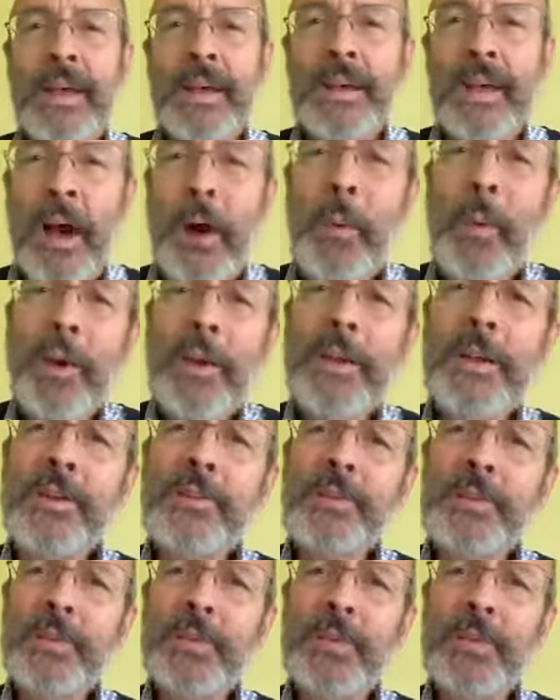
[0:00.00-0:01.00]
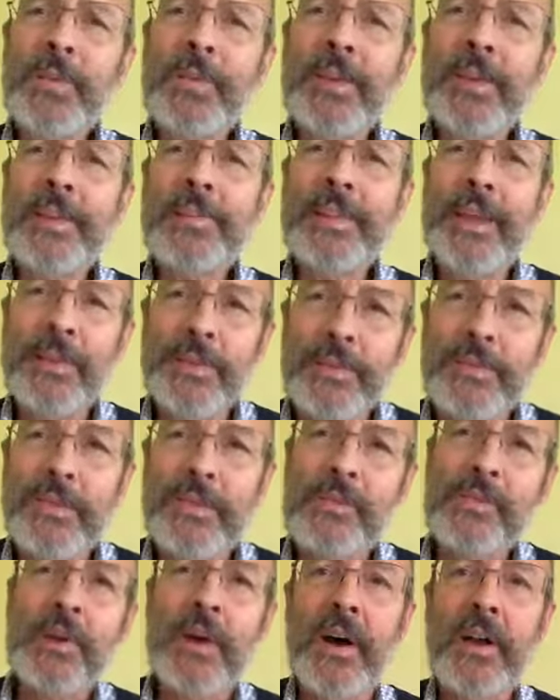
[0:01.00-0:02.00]
Now we're into the letters
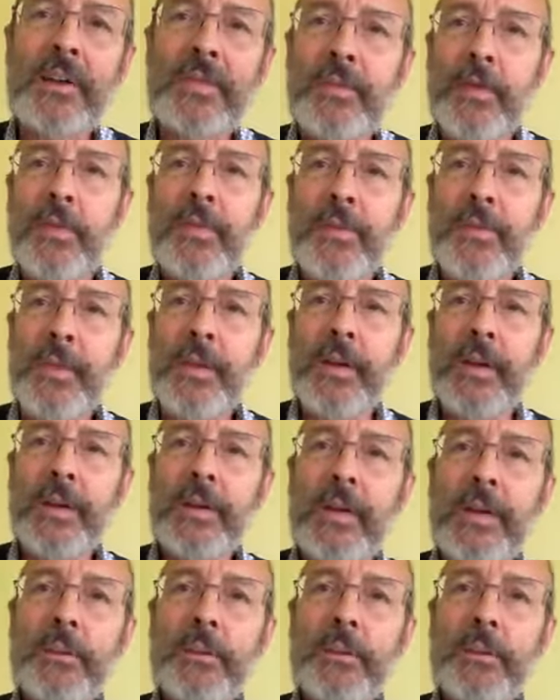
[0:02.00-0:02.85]
of John, and there are three,